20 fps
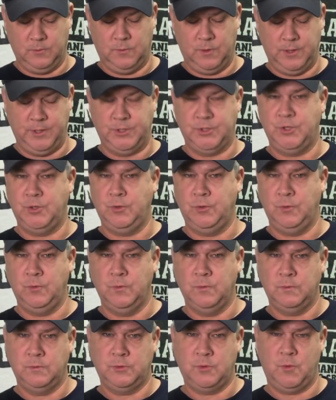one of these new
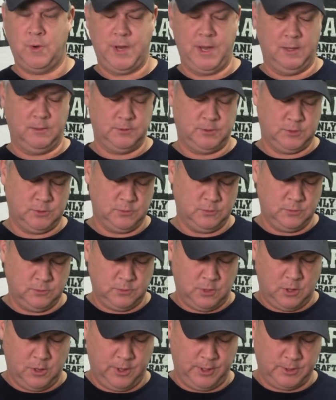20-ounce
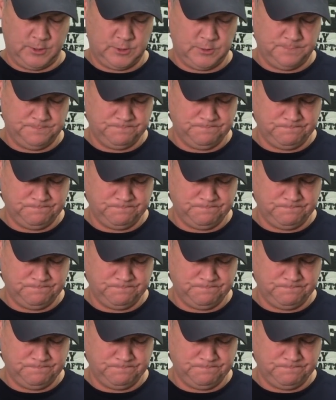RTICs.